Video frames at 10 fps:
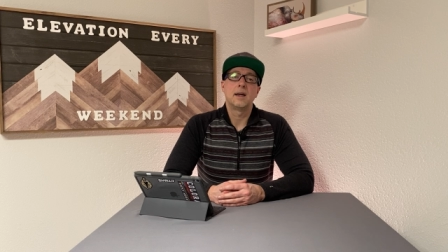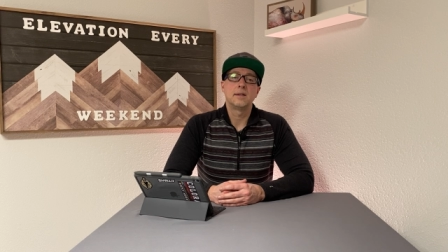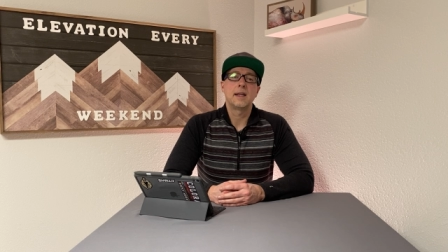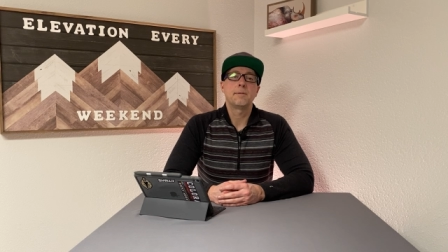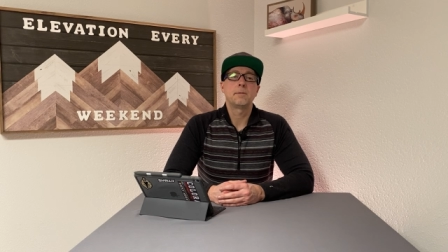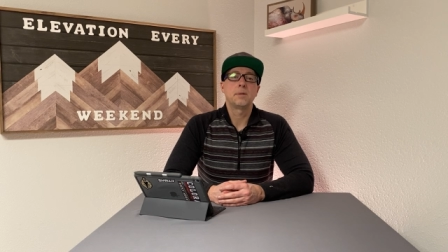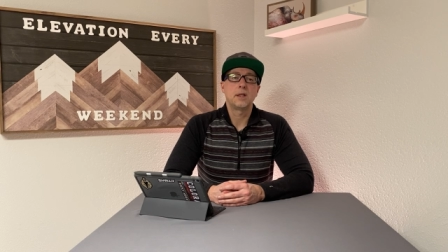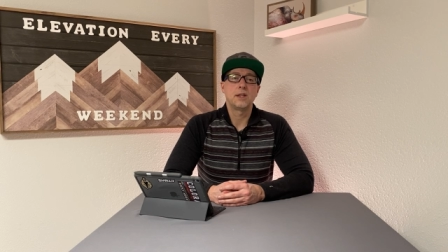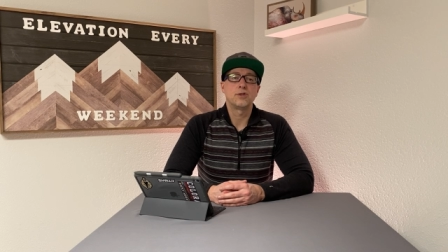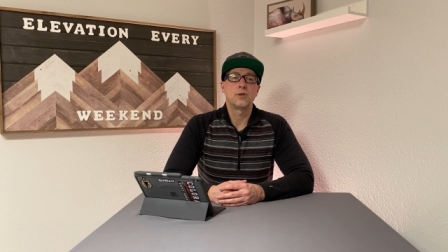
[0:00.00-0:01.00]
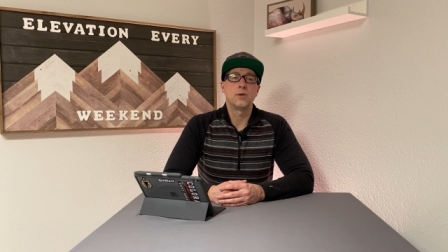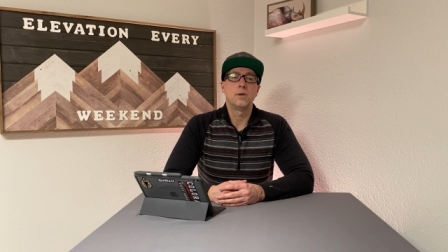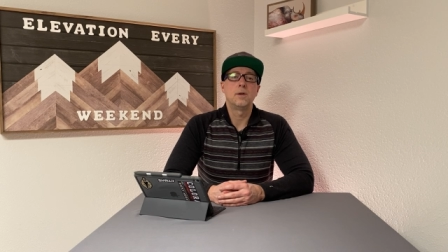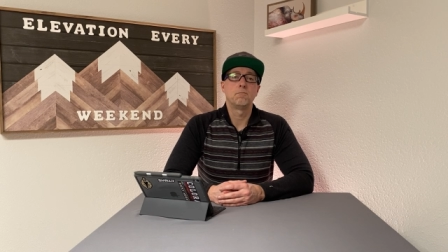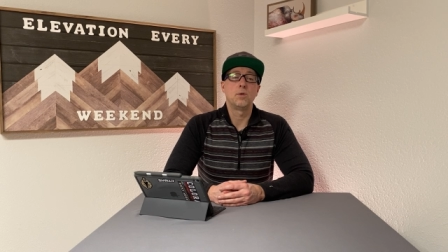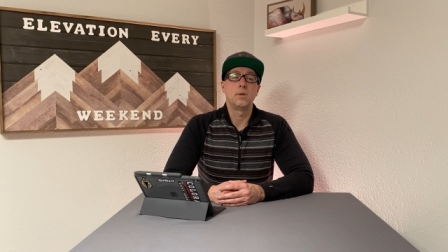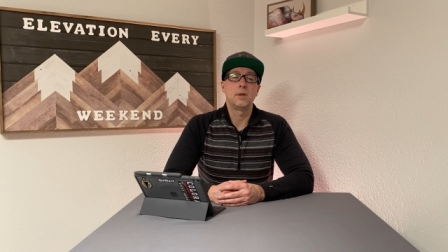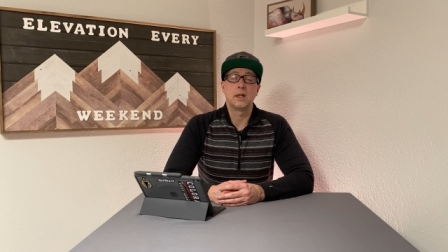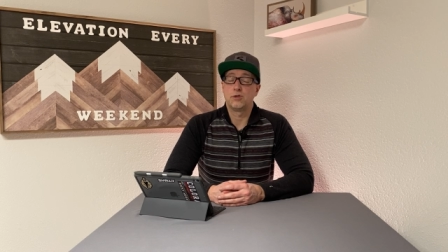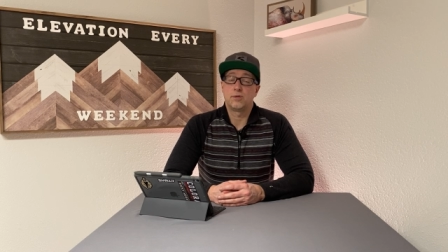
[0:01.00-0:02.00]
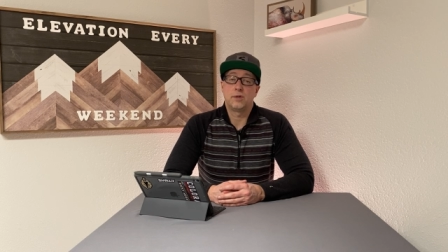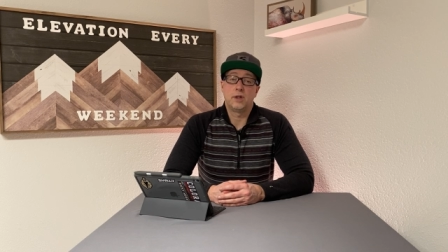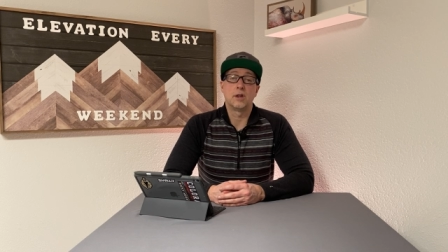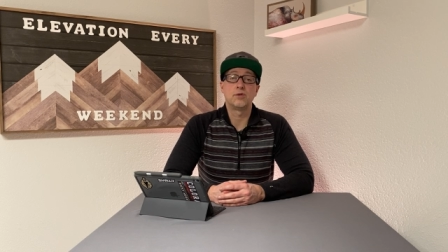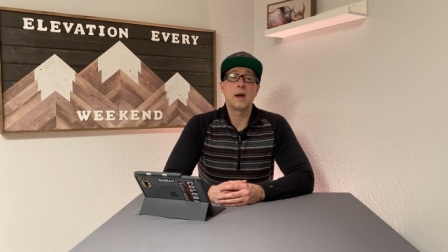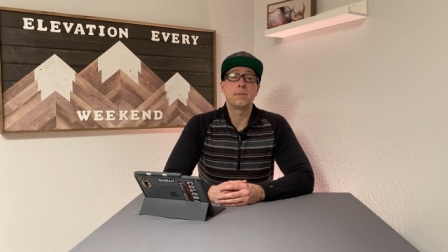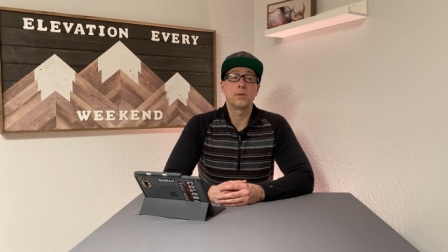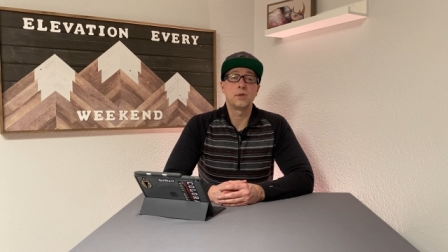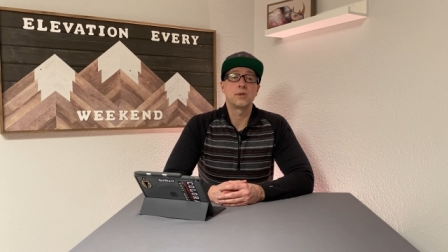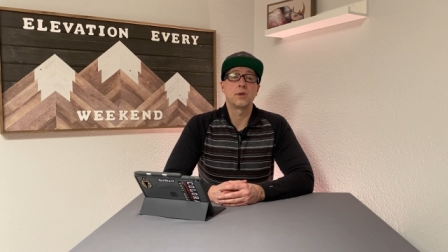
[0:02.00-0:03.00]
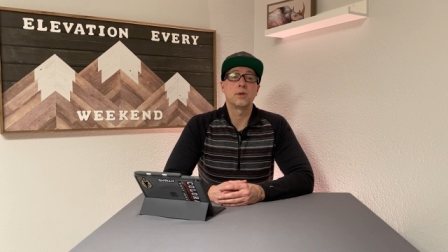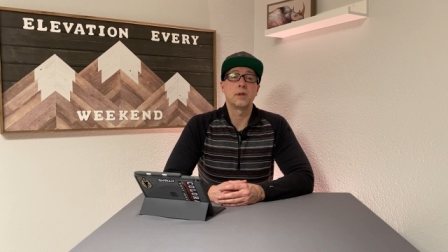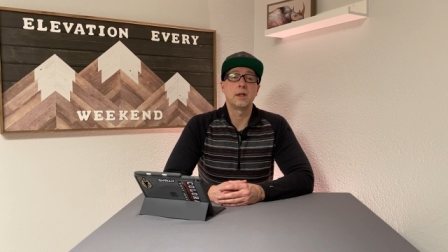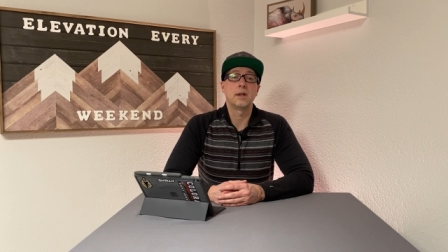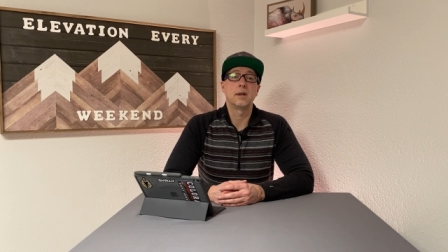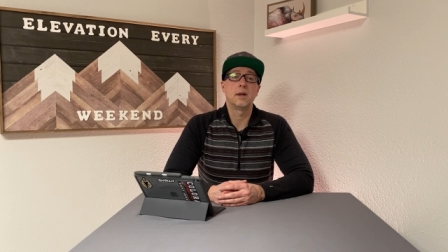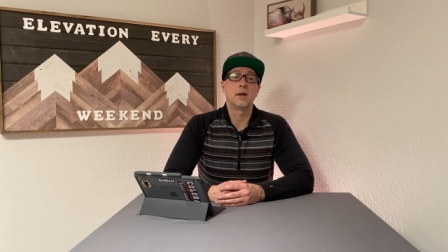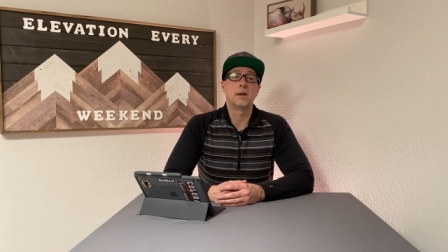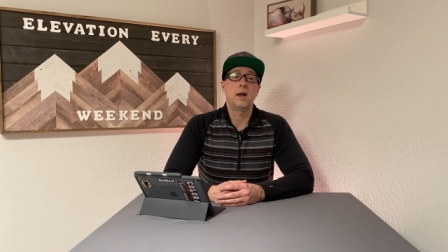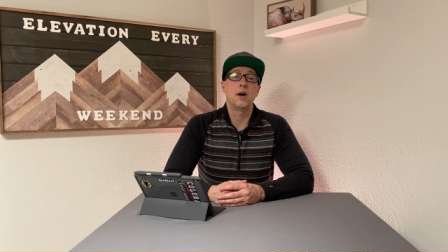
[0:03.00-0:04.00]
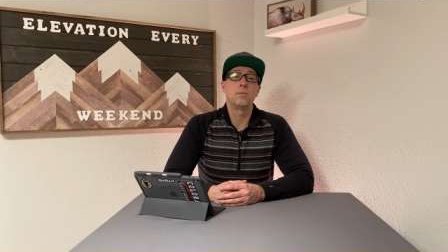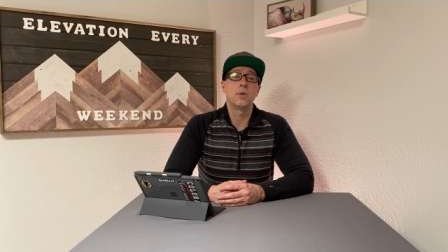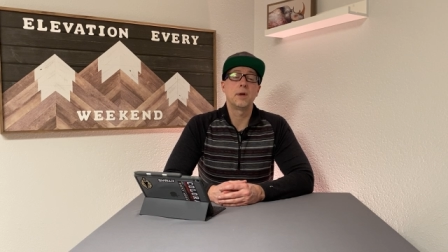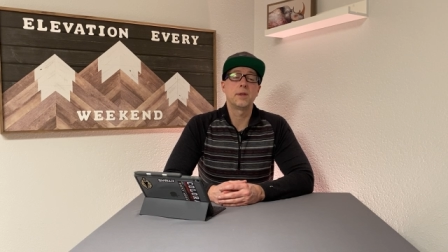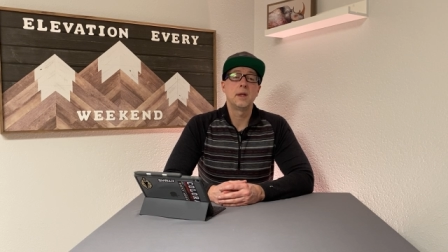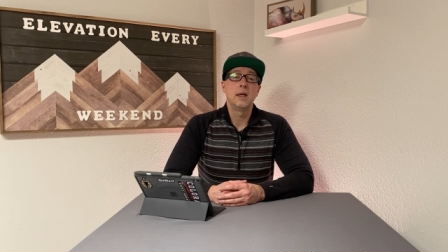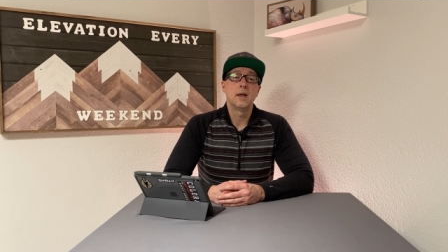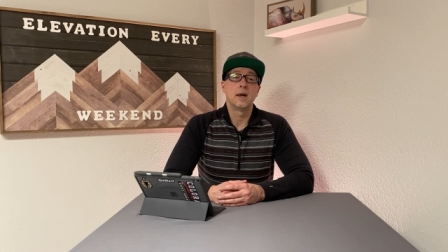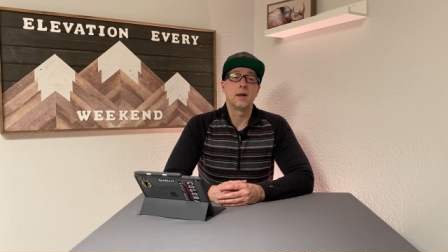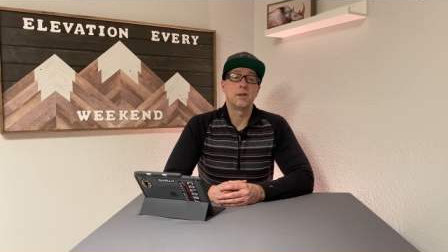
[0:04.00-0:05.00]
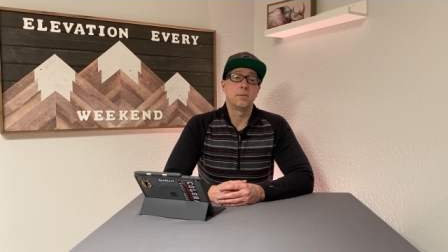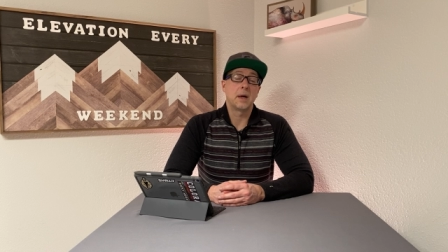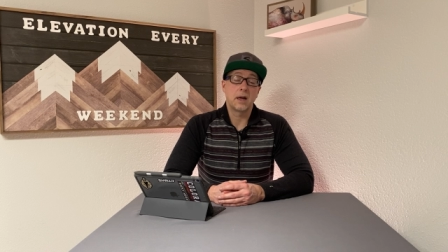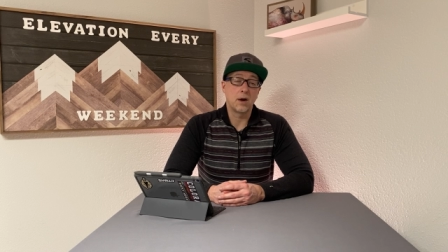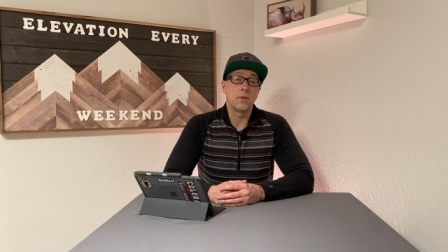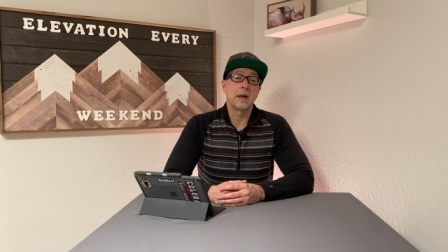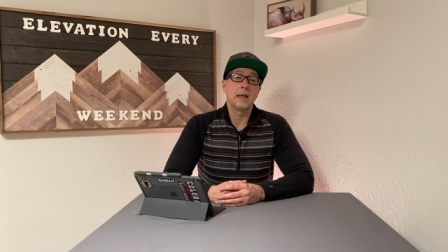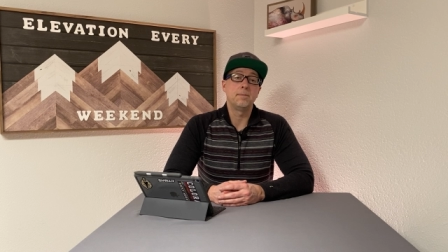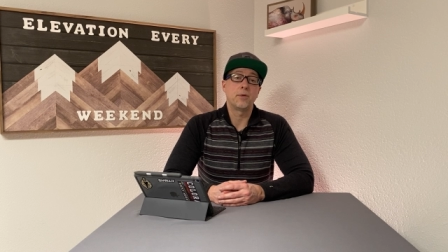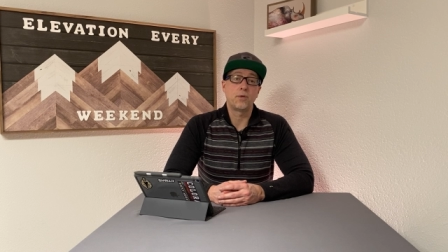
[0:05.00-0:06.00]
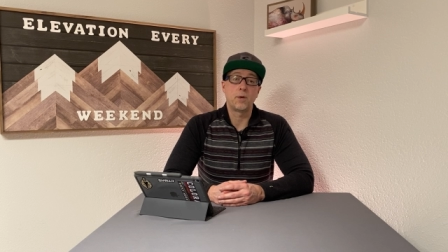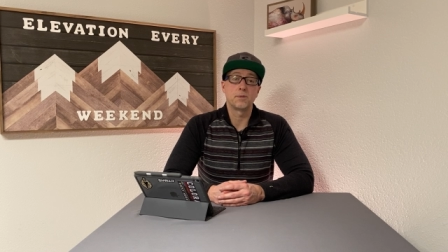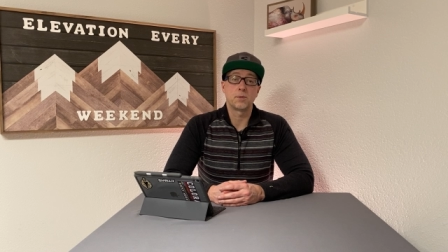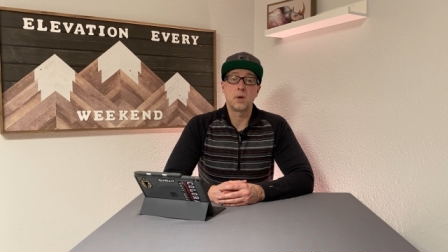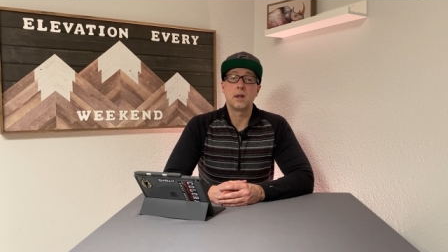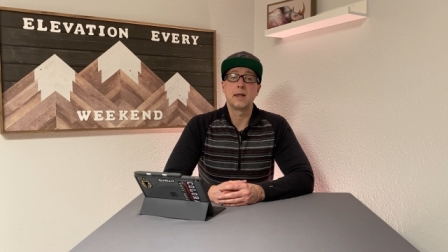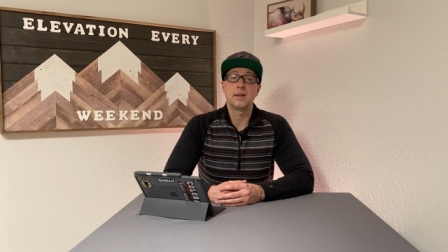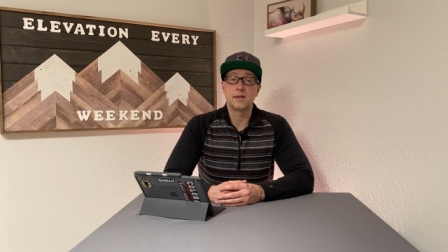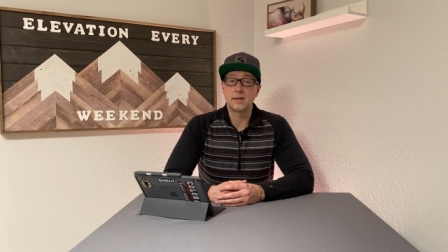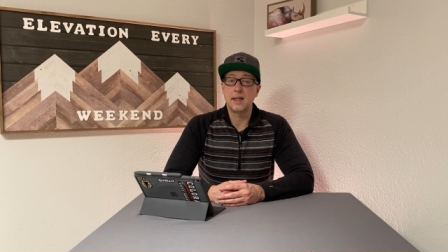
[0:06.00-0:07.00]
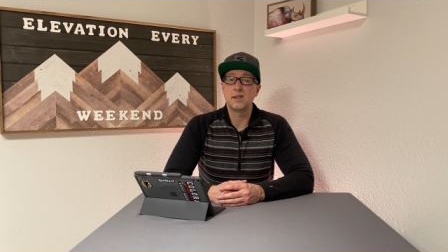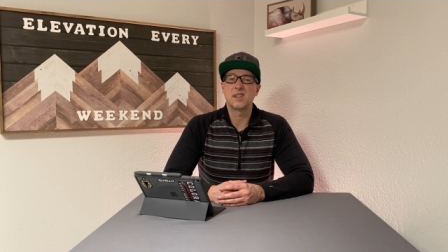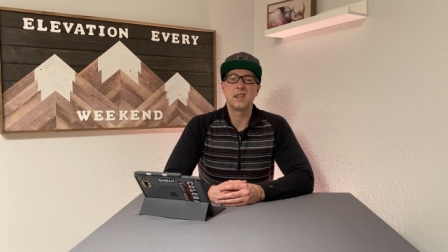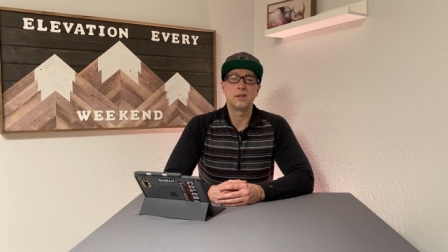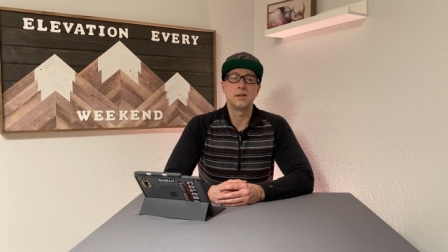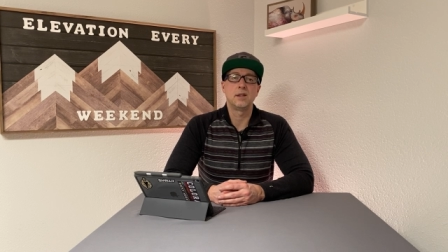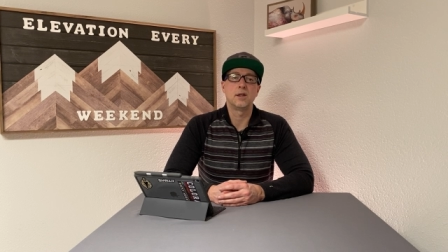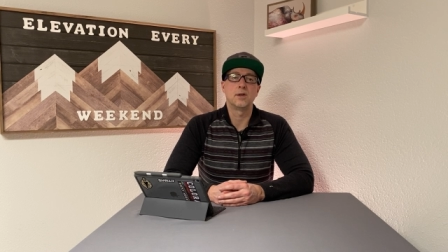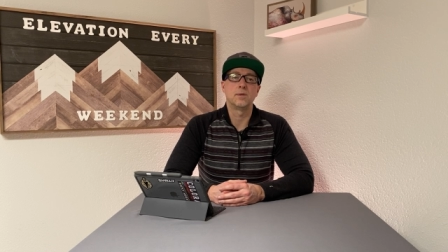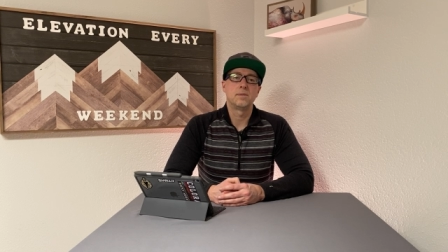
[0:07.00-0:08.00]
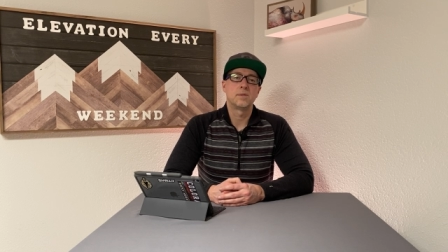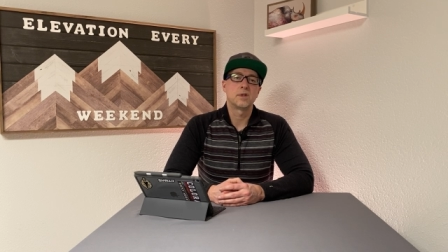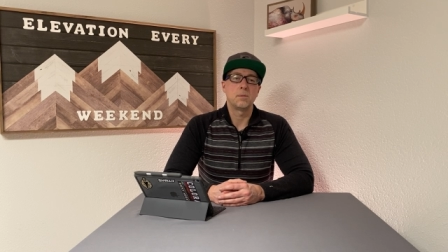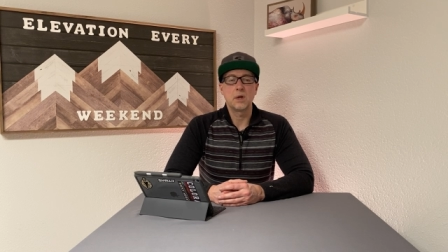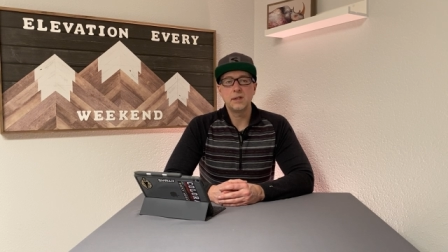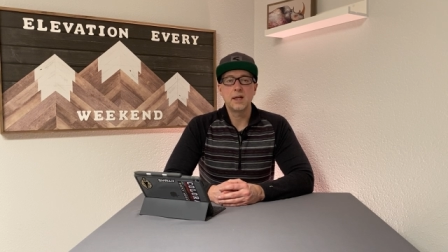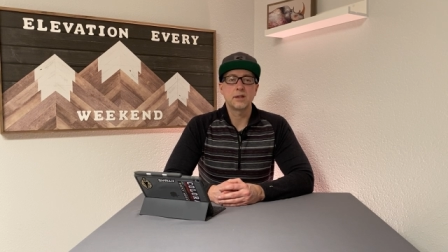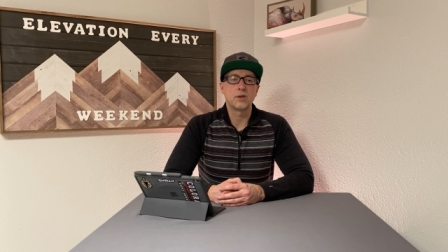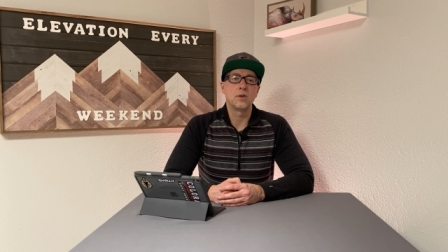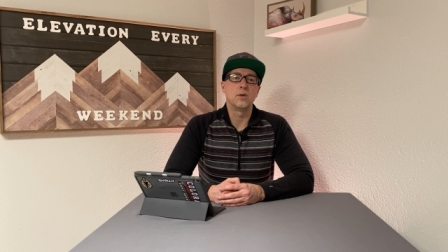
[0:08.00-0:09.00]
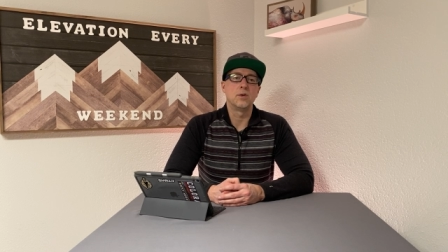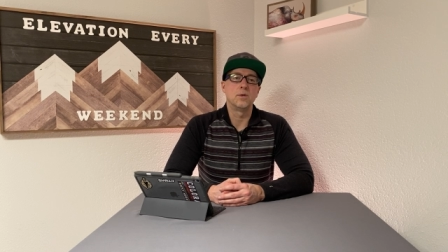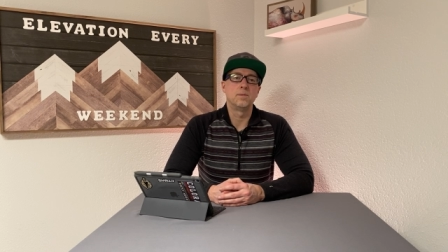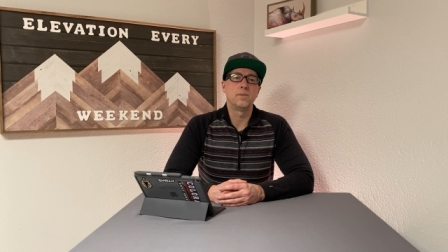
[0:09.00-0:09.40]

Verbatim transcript: untapped potential that a dropper would certainly help with. The bike already performs well on descents and somewhat technical,